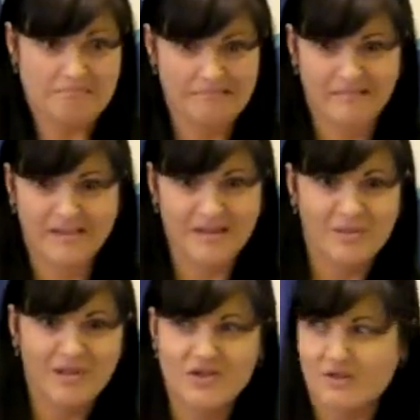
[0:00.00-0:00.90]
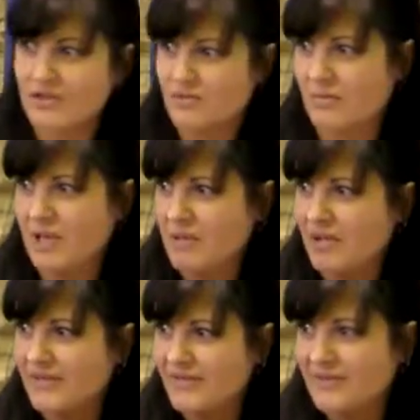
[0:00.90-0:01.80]
the coming generation, or maybe
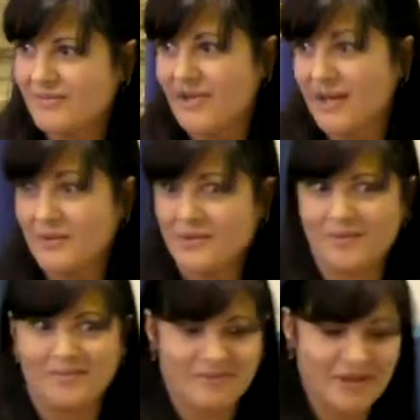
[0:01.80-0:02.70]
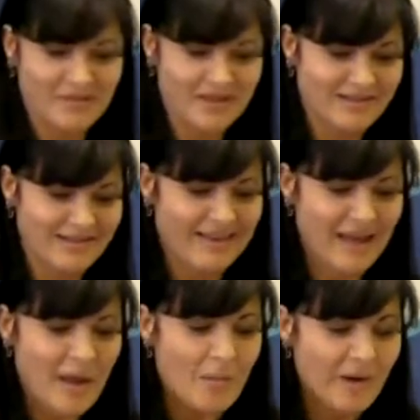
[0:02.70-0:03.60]
not. I don't know, maybe.
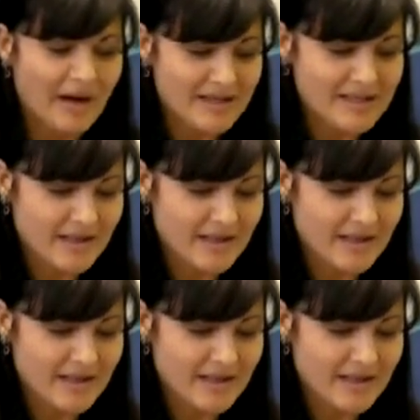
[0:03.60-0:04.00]
But